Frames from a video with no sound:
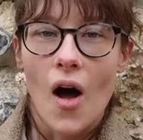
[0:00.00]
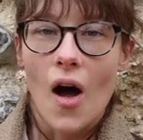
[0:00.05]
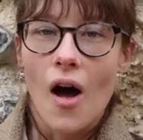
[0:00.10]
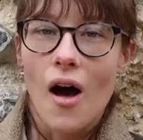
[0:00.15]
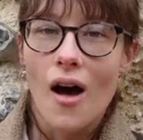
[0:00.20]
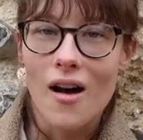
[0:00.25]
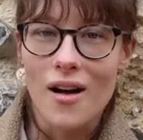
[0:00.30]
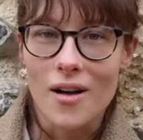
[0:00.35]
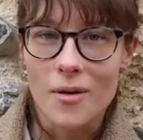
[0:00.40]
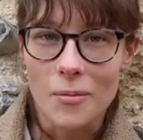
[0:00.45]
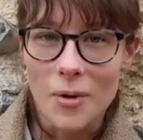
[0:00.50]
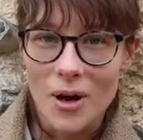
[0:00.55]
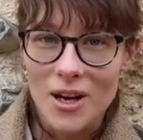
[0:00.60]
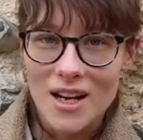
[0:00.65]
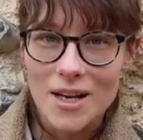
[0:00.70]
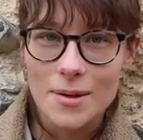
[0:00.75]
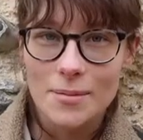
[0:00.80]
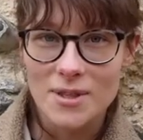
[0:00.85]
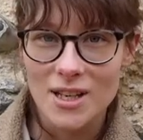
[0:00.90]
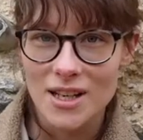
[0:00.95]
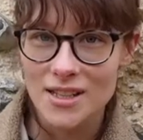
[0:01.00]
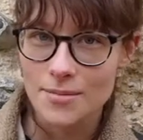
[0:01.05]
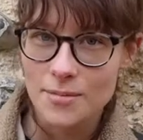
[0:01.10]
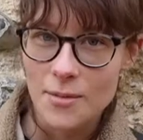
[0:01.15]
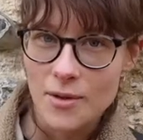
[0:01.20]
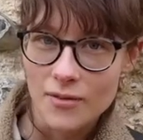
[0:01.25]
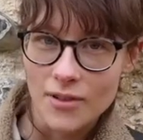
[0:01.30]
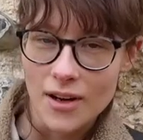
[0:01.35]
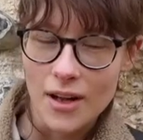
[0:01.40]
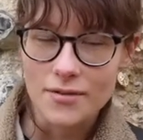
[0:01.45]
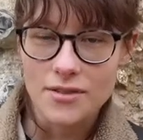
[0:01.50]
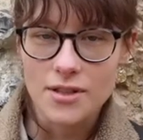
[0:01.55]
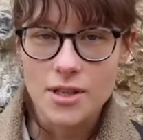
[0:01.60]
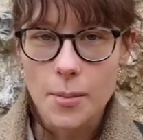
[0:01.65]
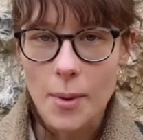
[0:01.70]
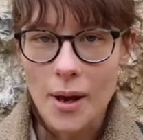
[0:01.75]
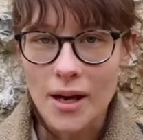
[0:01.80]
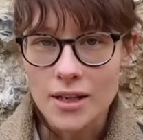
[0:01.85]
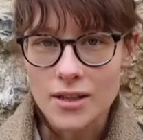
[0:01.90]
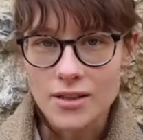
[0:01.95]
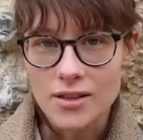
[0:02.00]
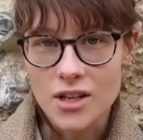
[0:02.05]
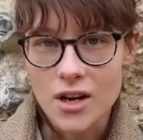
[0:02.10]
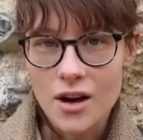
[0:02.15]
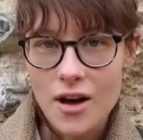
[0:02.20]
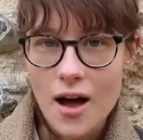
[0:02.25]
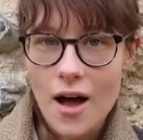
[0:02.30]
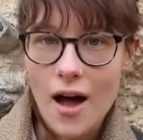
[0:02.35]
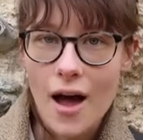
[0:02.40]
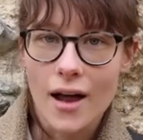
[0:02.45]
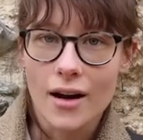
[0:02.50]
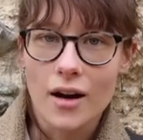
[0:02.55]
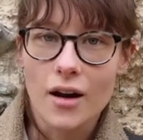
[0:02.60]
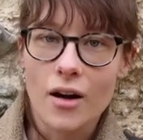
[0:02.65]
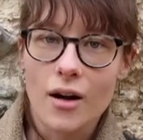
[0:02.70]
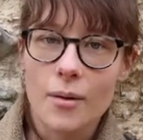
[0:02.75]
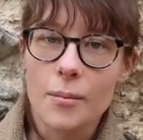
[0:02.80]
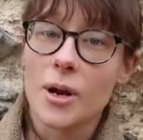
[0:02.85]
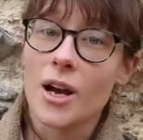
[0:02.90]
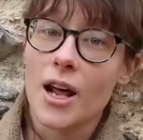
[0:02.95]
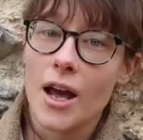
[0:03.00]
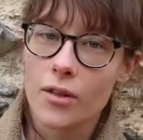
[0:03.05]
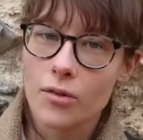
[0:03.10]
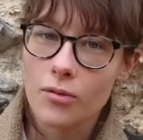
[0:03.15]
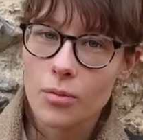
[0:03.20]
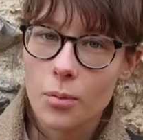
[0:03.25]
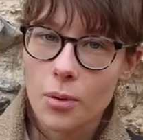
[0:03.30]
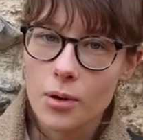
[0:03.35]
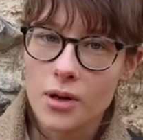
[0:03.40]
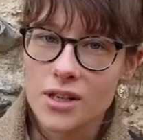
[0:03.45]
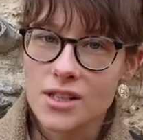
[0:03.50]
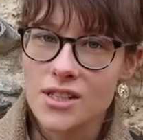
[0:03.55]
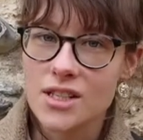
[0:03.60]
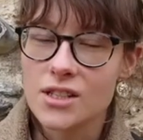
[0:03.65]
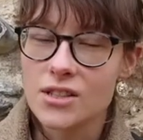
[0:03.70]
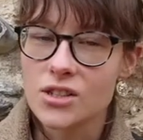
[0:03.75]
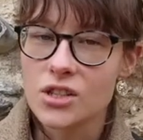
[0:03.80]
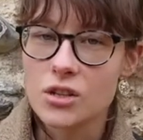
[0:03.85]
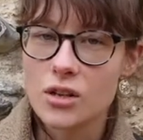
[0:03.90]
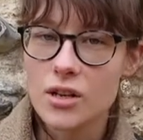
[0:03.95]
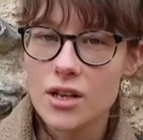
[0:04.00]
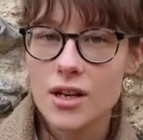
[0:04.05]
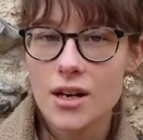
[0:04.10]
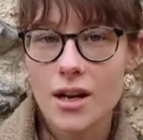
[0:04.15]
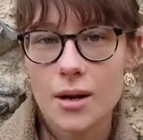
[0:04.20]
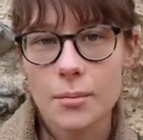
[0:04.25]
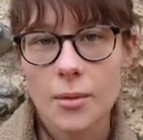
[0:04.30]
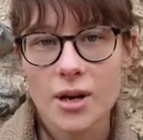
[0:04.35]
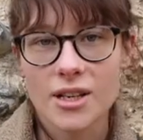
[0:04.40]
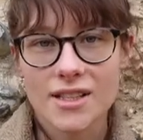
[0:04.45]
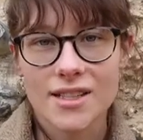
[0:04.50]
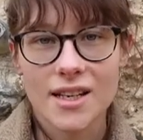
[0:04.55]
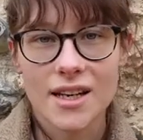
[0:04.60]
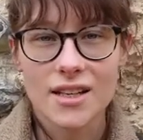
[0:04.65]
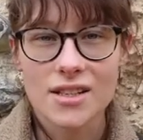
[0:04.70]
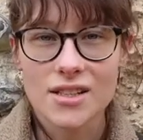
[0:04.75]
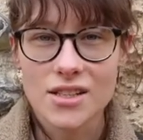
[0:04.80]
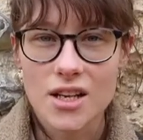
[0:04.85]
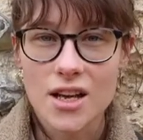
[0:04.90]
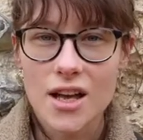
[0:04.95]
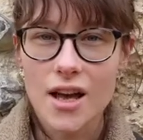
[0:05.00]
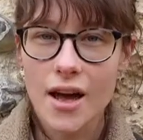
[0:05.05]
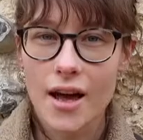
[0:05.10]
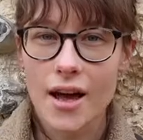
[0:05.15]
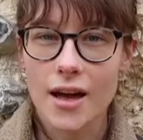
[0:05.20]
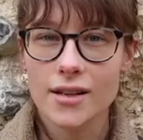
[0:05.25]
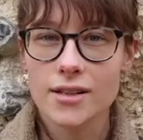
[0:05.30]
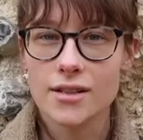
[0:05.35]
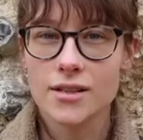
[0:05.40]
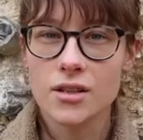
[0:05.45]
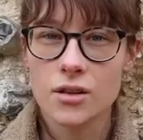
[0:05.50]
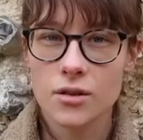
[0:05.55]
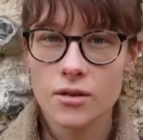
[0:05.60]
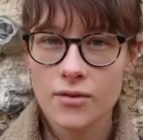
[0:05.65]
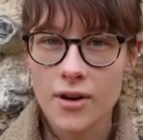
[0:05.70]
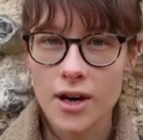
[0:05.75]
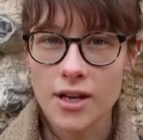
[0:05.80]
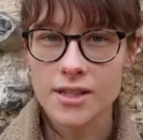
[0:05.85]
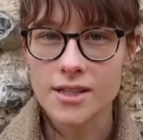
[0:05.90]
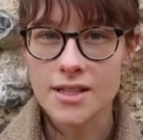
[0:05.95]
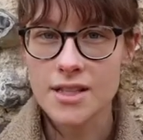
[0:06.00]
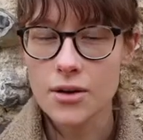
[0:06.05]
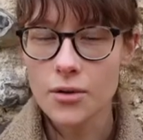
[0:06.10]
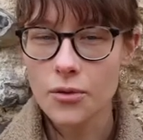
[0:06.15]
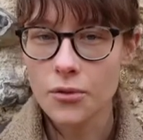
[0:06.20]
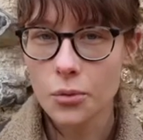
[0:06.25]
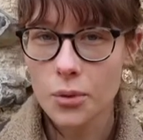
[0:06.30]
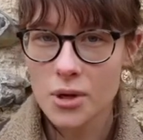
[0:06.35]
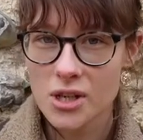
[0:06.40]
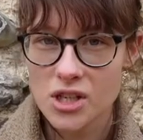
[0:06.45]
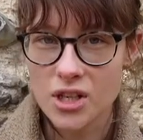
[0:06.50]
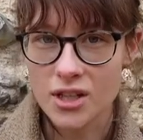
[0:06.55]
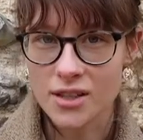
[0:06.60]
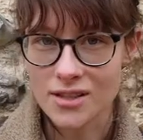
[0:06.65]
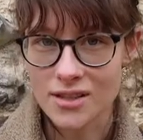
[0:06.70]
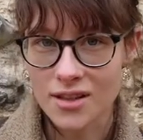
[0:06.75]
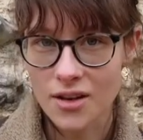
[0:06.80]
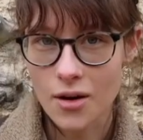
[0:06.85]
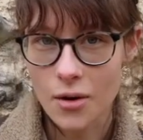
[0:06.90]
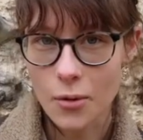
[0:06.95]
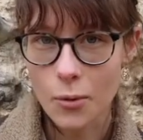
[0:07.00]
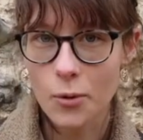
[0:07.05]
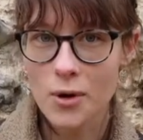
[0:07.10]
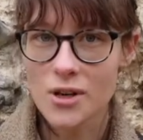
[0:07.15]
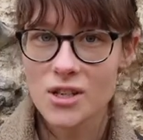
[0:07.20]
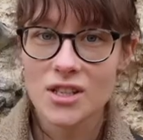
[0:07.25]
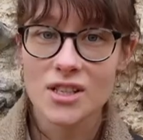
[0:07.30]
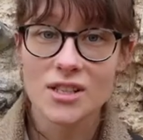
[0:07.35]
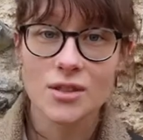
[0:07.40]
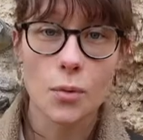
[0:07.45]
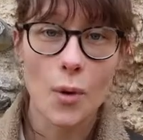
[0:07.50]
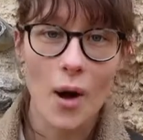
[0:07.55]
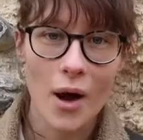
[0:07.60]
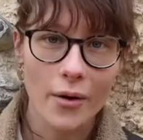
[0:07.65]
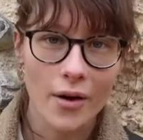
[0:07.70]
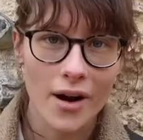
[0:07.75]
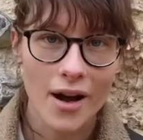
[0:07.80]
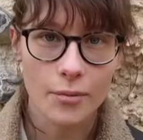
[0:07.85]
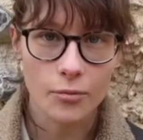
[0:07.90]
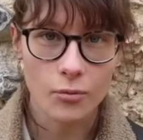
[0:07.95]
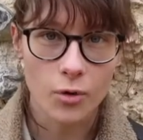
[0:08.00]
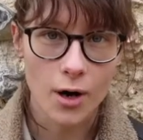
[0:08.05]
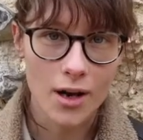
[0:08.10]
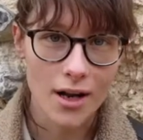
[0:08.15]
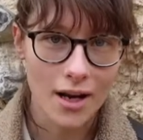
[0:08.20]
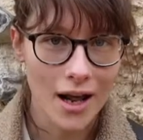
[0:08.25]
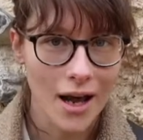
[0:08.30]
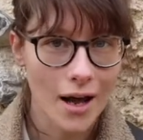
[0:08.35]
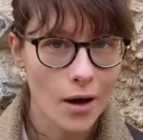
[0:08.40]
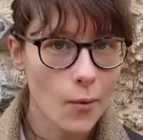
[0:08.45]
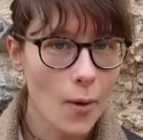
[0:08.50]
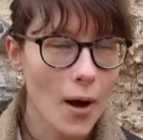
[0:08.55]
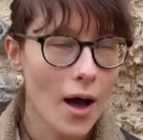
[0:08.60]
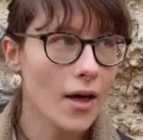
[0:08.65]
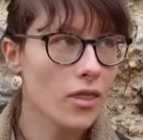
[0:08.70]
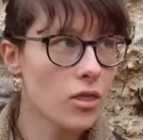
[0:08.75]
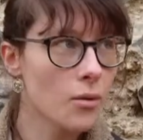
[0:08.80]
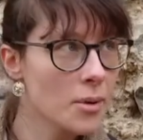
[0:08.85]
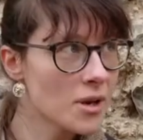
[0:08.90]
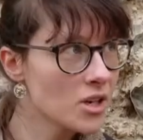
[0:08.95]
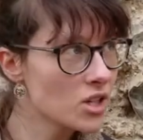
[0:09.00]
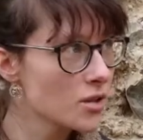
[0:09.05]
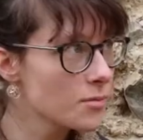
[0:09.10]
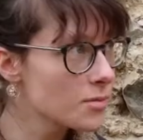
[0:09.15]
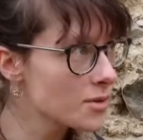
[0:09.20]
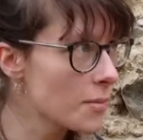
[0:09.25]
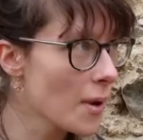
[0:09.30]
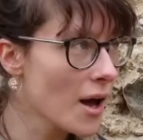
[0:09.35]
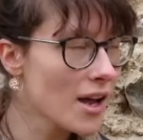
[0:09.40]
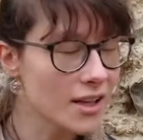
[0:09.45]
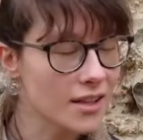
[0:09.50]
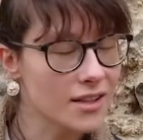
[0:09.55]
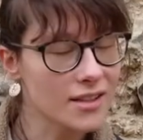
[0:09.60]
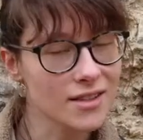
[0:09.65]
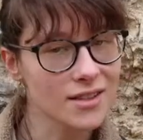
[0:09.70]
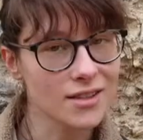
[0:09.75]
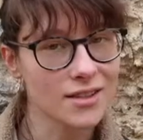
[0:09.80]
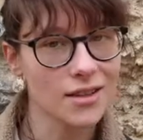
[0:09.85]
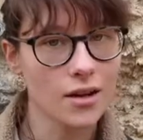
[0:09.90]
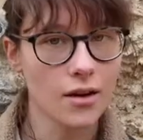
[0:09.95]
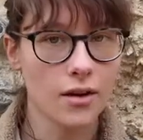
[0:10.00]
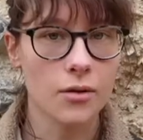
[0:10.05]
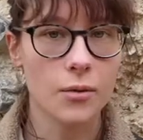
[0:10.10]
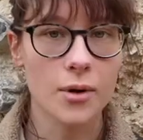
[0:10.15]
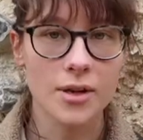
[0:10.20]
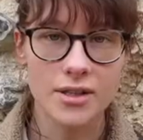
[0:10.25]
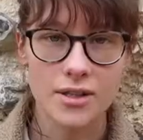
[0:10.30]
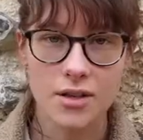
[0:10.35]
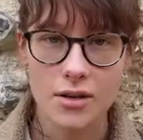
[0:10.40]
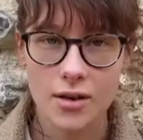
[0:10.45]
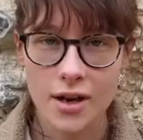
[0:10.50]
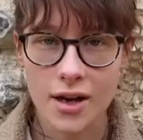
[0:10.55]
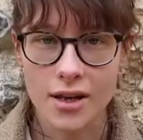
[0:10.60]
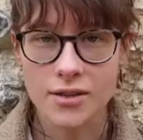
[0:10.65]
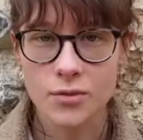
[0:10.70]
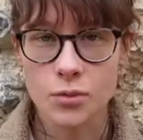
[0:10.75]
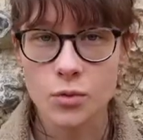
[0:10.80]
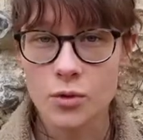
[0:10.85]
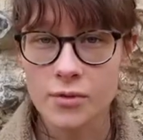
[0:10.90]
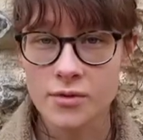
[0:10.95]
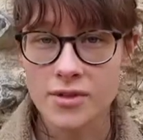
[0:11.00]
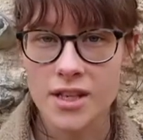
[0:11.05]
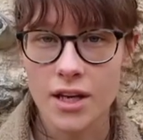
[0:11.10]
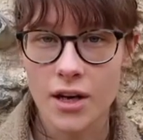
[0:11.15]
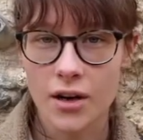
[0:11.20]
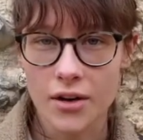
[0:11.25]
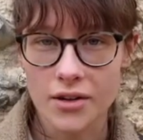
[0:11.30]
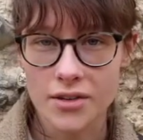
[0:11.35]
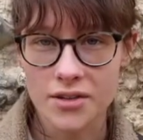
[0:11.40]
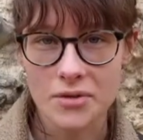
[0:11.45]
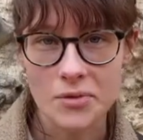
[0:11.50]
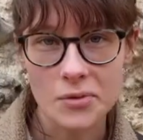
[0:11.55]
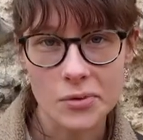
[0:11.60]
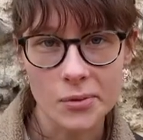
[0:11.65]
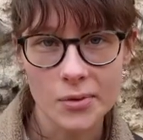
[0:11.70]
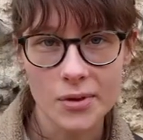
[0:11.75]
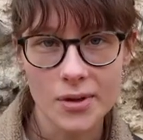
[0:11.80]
Hi, my name's Yasmin Vlebska Bellinger, and I'm an anthropology student in my second year at the University of Winchester, which is where I am right now at the Bishop's Palace, otherwise known as Wolvesey Castle.